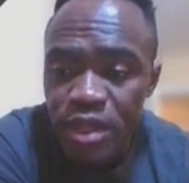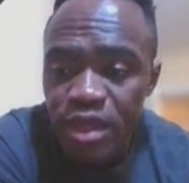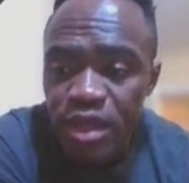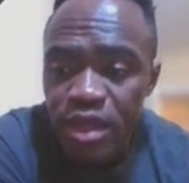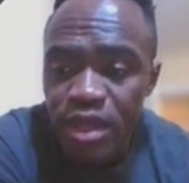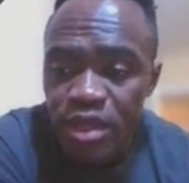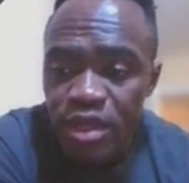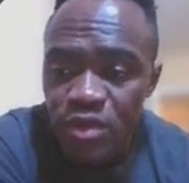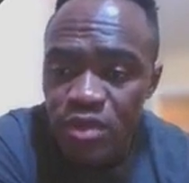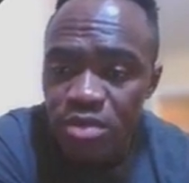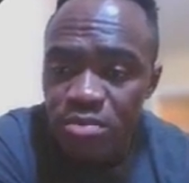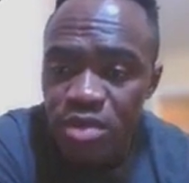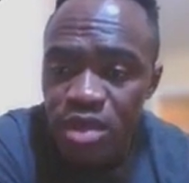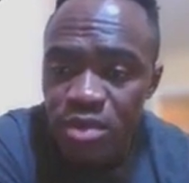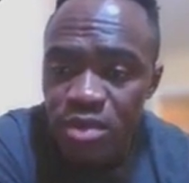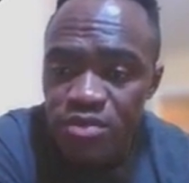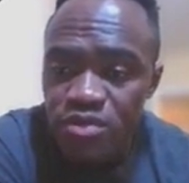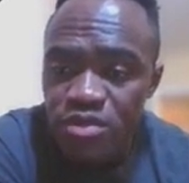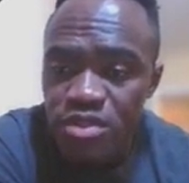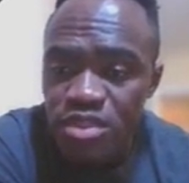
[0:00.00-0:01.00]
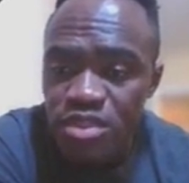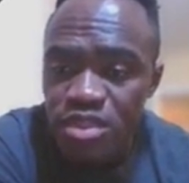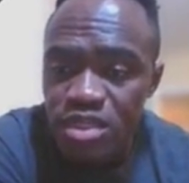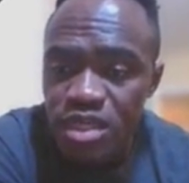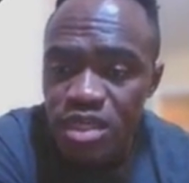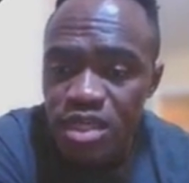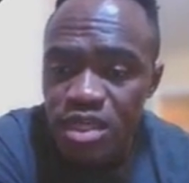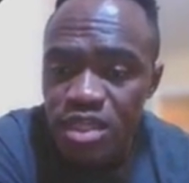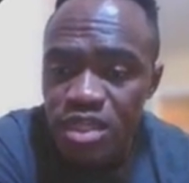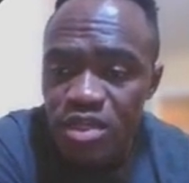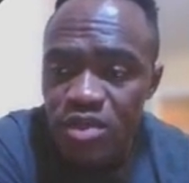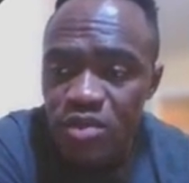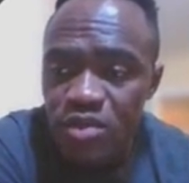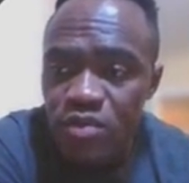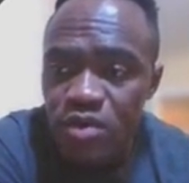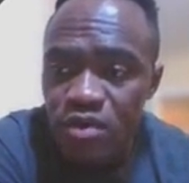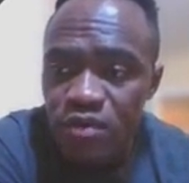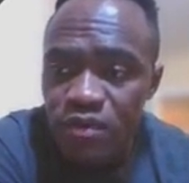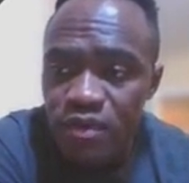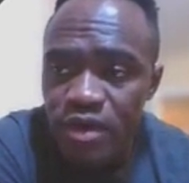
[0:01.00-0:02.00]
and you can be able to see the
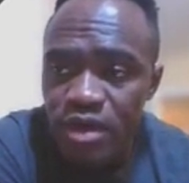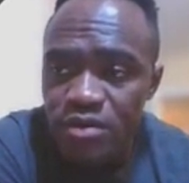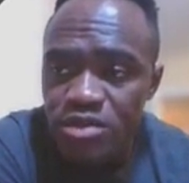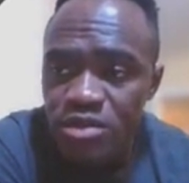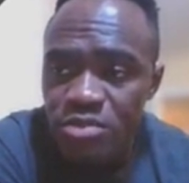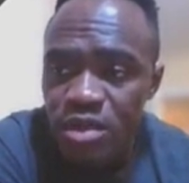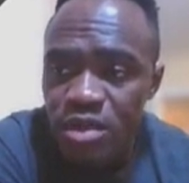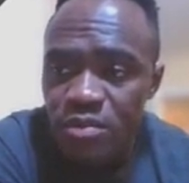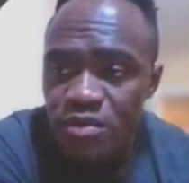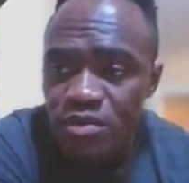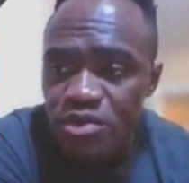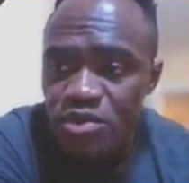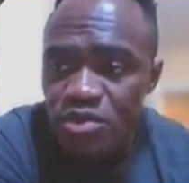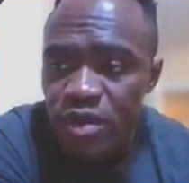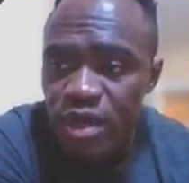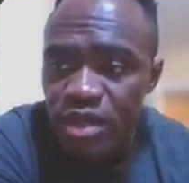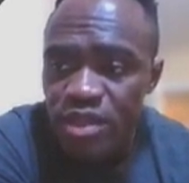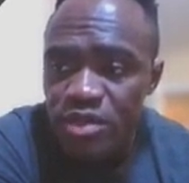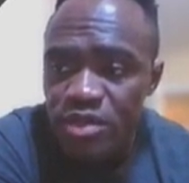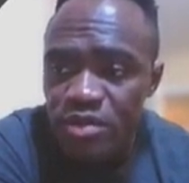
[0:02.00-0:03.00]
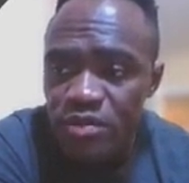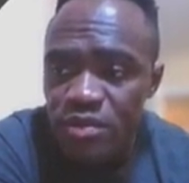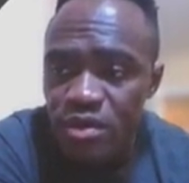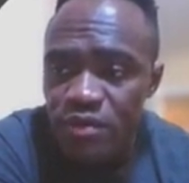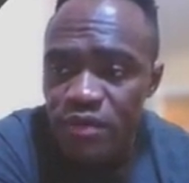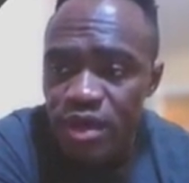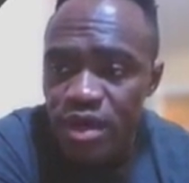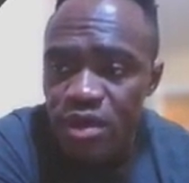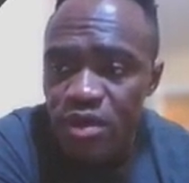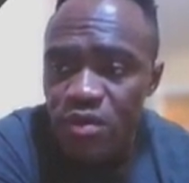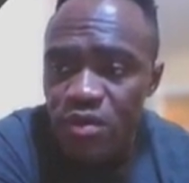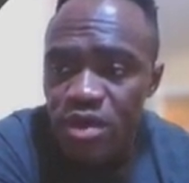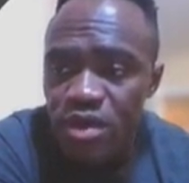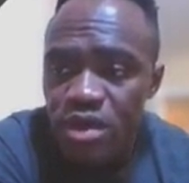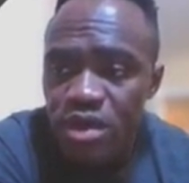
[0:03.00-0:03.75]
URL to be able to track the URL.